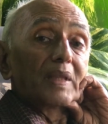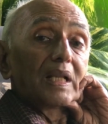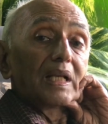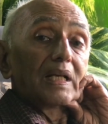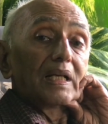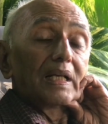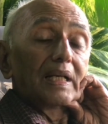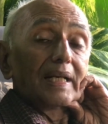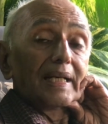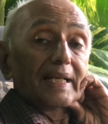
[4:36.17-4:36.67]

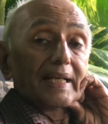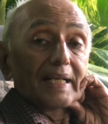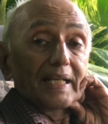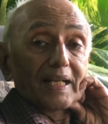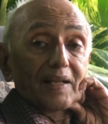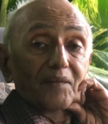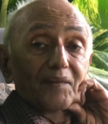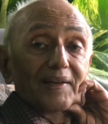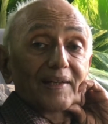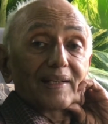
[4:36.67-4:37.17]
a
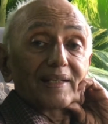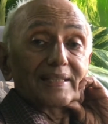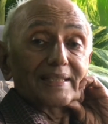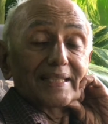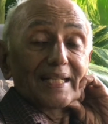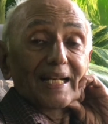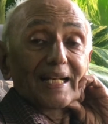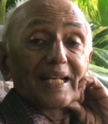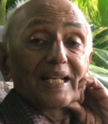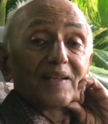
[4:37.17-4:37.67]
river
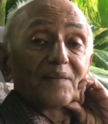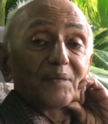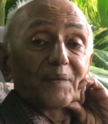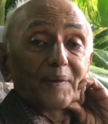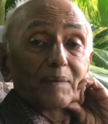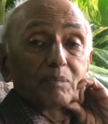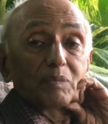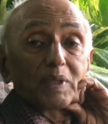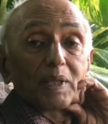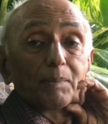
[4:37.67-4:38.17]
starting
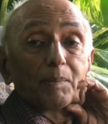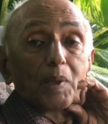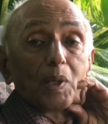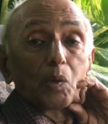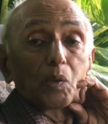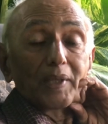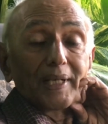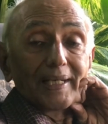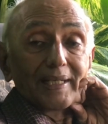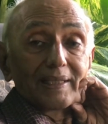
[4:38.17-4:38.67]
from the
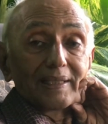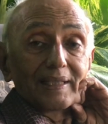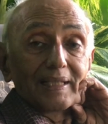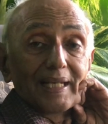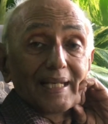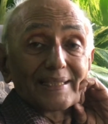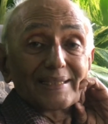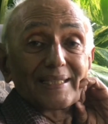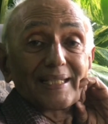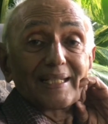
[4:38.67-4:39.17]
mountain
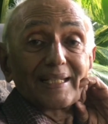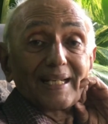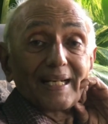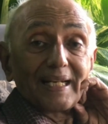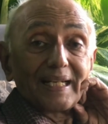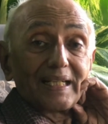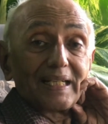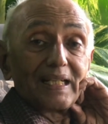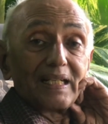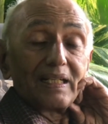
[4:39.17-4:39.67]
as a
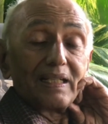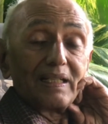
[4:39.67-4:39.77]
trickle,